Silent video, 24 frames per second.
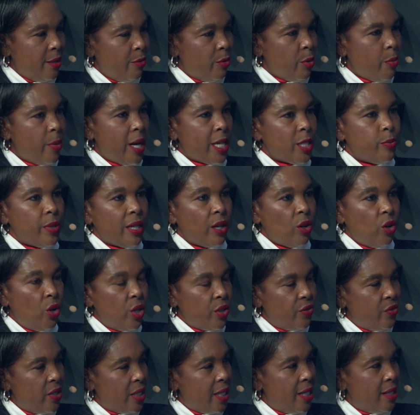We must be
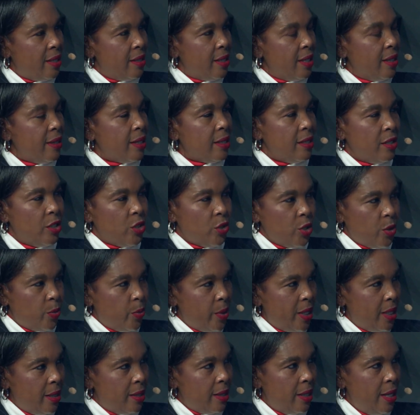confident in the digital
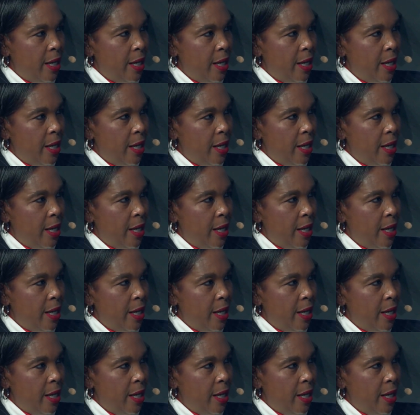space.